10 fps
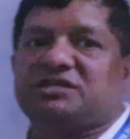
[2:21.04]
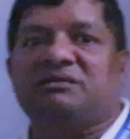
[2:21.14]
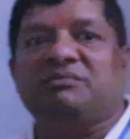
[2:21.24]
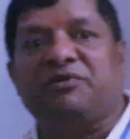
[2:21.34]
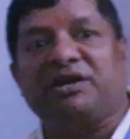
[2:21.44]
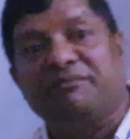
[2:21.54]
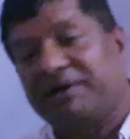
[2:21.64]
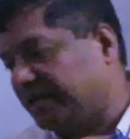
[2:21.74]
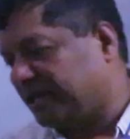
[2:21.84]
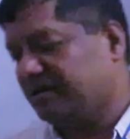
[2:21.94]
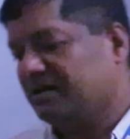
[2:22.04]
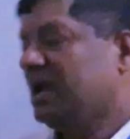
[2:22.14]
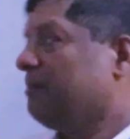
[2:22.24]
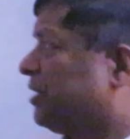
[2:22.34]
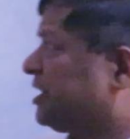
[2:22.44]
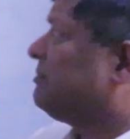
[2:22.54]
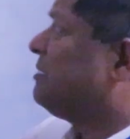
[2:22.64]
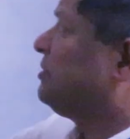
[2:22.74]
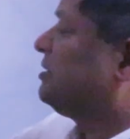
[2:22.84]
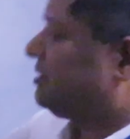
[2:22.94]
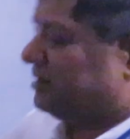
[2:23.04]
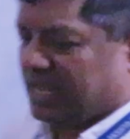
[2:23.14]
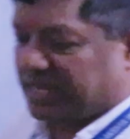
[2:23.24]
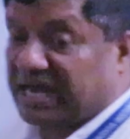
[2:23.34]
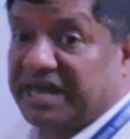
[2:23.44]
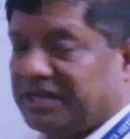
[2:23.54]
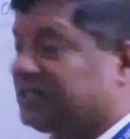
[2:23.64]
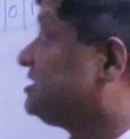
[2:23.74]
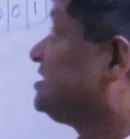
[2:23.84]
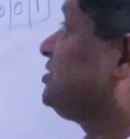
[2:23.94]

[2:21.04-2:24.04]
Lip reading: in memory in binary. But remember, character is